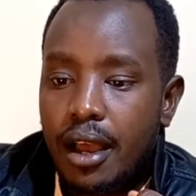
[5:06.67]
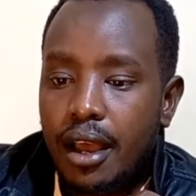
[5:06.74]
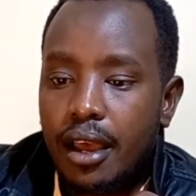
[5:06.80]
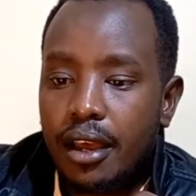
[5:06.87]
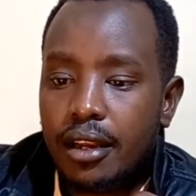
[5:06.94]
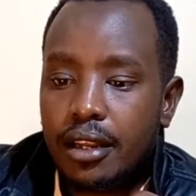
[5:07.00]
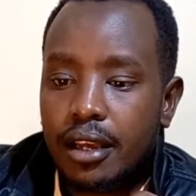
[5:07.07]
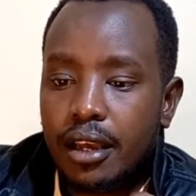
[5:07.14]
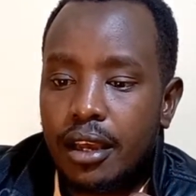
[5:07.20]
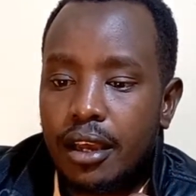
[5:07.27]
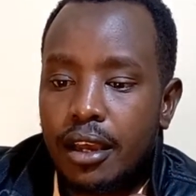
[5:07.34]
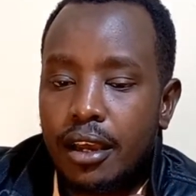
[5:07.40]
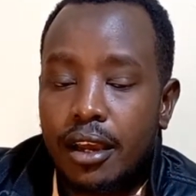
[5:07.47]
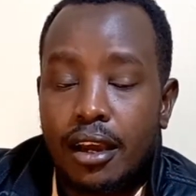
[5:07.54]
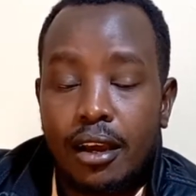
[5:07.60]
And
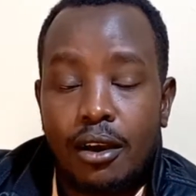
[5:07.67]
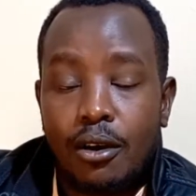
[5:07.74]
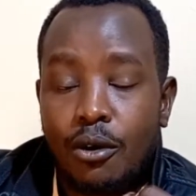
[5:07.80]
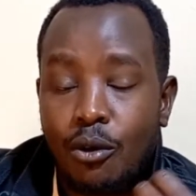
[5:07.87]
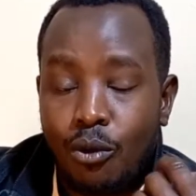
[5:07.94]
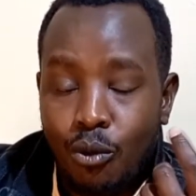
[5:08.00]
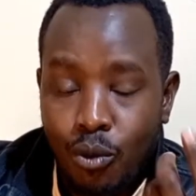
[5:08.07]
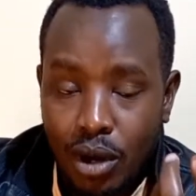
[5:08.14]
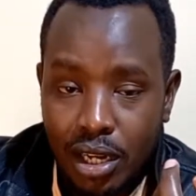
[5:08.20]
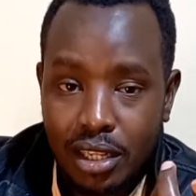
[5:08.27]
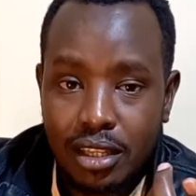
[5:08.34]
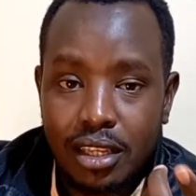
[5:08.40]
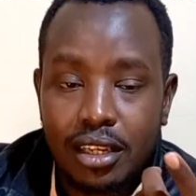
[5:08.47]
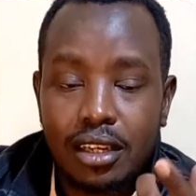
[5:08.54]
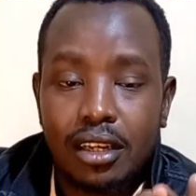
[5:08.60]
one
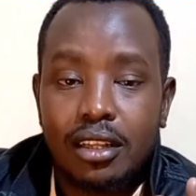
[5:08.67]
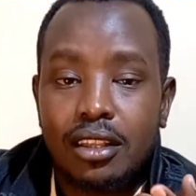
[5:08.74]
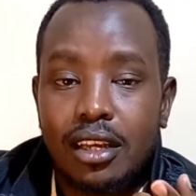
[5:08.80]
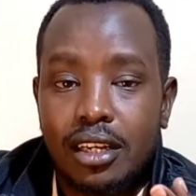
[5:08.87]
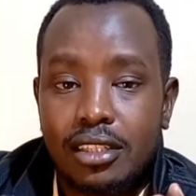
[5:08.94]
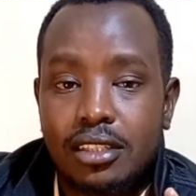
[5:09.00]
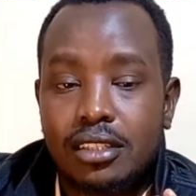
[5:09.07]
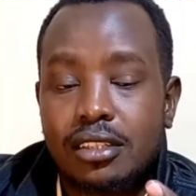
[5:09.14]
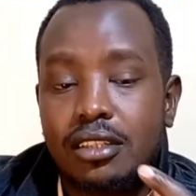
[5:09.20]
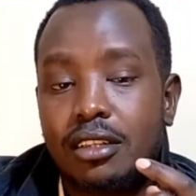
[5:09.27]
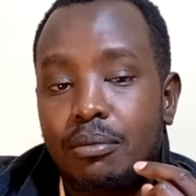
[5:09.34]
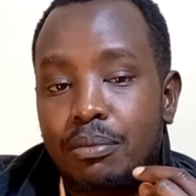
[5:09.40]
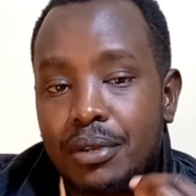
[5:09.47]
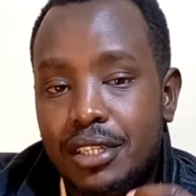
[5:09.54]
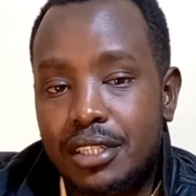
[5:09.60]
thing that the
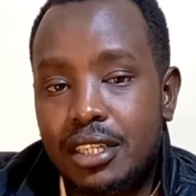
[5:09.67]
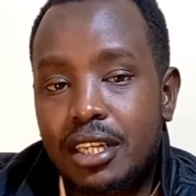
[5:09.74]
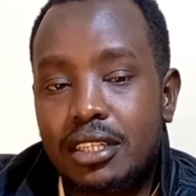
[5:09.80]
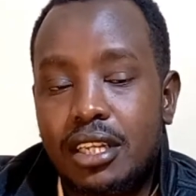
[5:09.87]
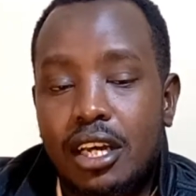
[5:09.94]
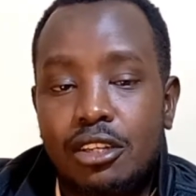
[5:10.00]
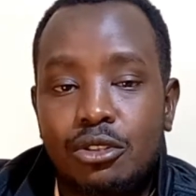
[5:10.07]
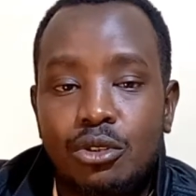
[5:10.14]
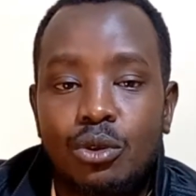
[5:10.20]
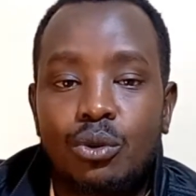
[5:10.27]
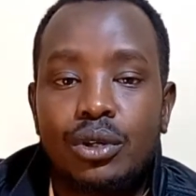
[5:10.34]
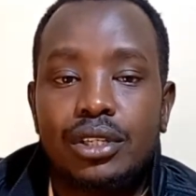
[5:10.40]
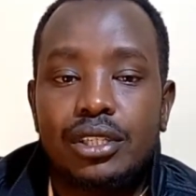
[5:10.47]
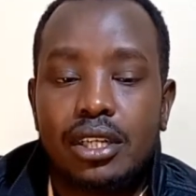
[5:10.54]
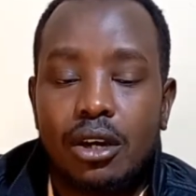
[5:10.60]
President has
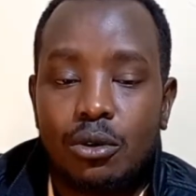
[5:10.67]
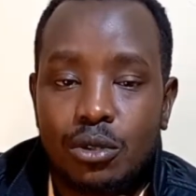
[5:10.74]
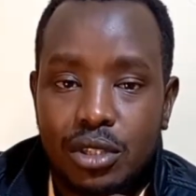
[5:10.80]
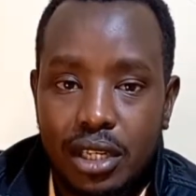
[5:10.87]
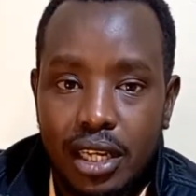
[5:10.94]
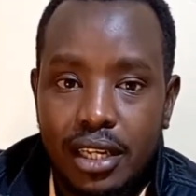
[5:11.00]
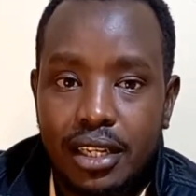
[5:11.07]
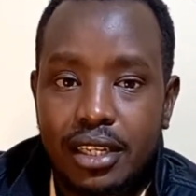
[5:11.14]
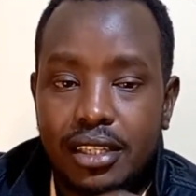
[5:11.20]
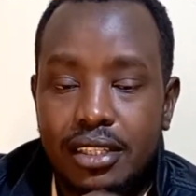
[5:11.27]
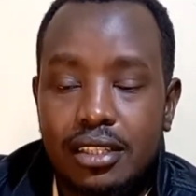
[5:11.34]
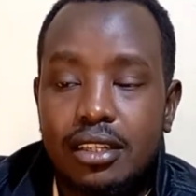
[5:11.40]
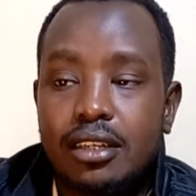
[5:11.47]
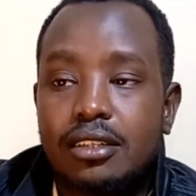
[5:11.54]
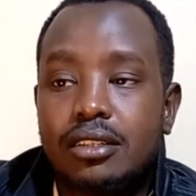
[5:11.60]
always outlined is
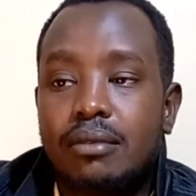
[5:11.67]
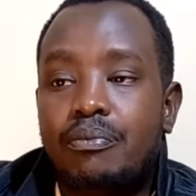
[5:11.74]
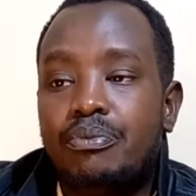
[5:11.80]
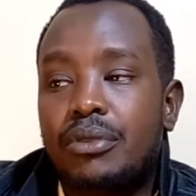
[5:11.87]
that